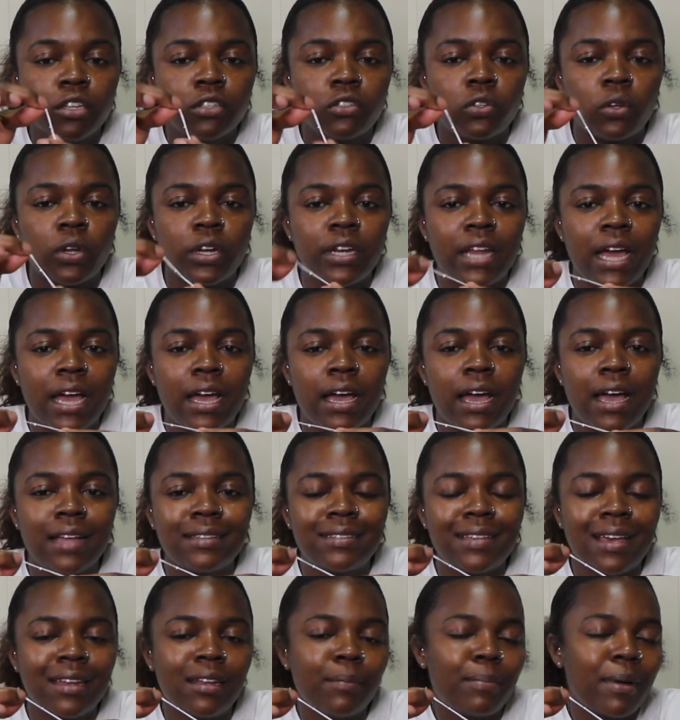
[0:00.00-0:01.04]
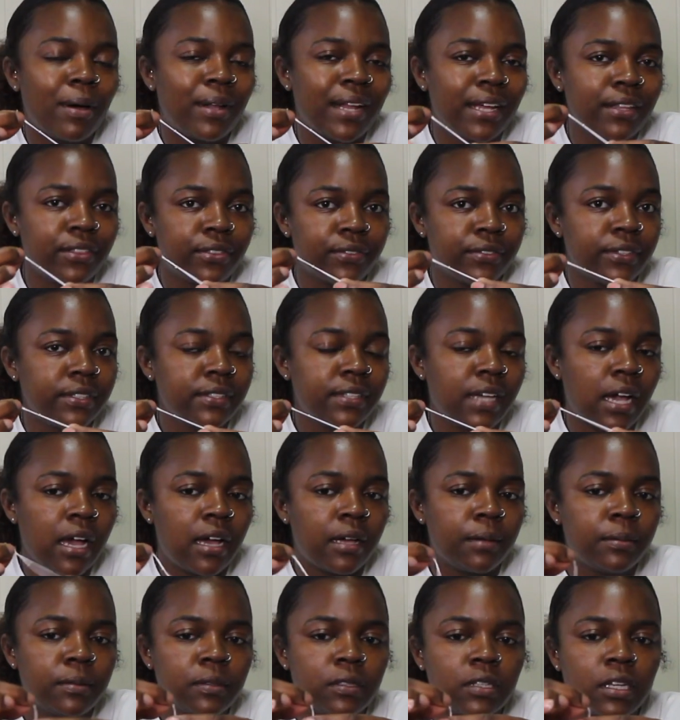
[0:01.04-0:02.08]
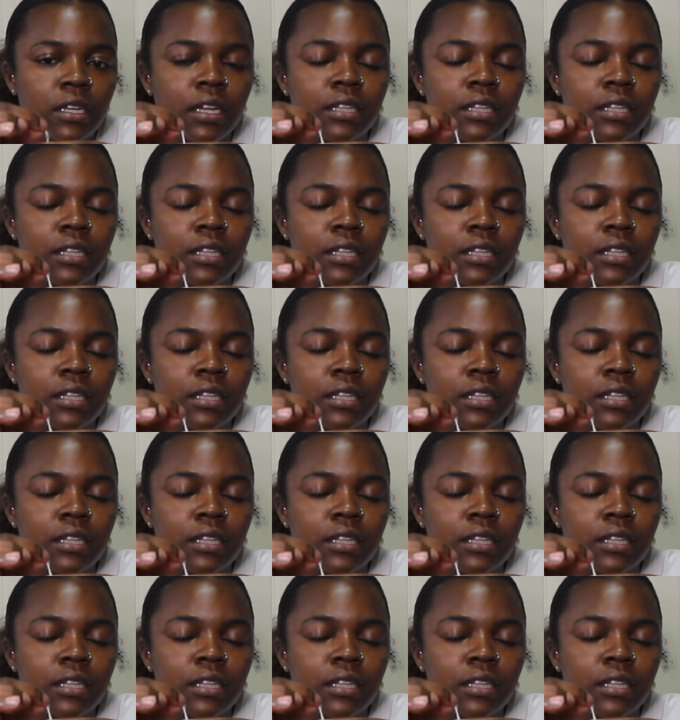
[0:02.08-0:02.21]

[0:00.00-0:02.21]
So the knot, I tied it about 3 times.